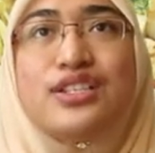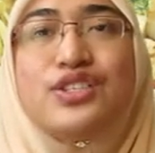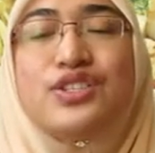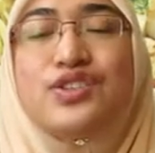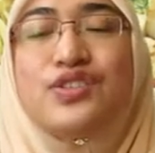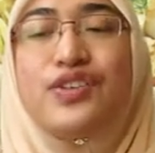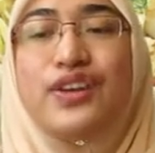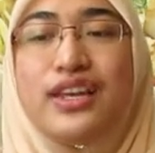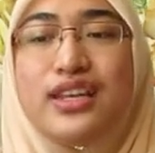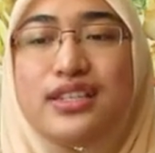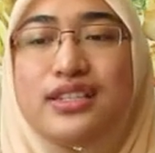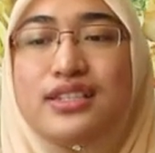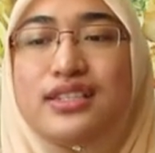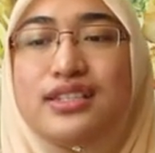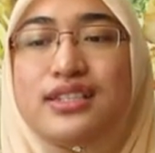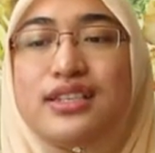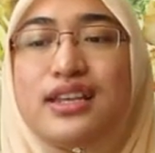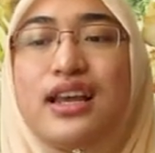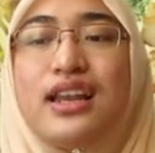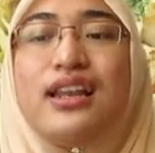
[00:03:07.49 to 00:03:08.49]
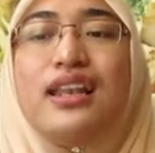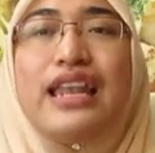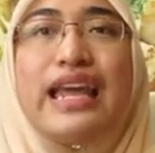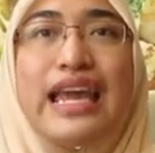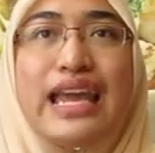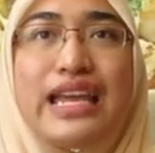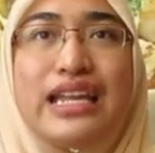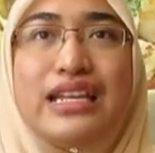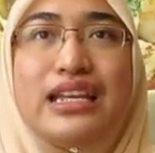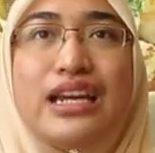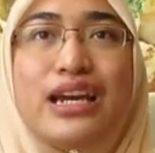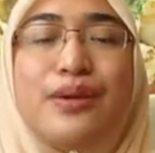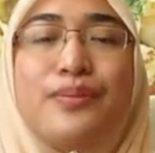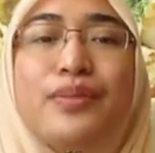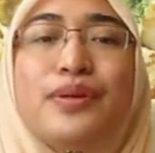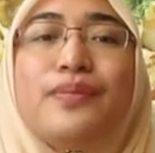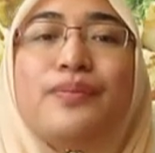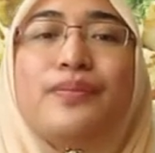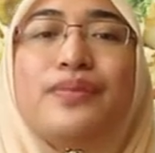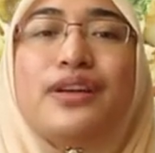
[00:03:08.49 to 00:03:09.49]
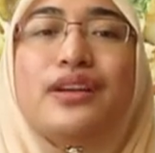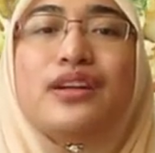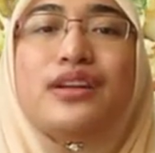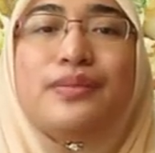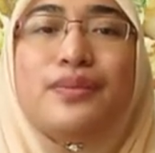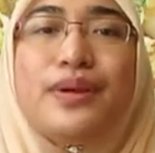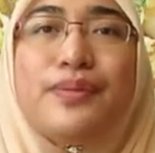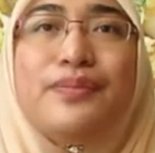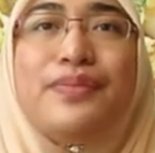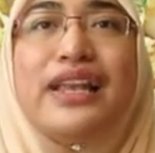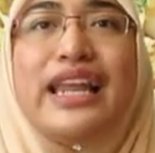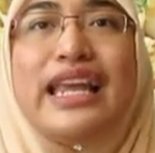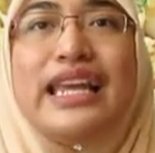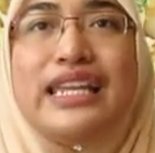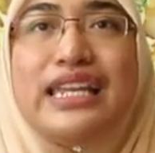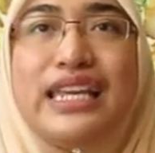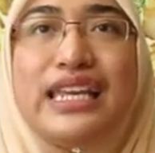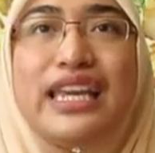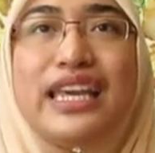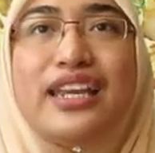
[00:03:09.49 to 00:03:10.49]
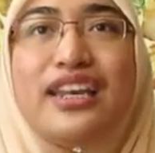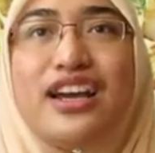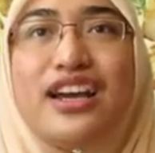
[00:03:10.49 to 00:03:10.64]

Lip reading: streets, land, urban planning, and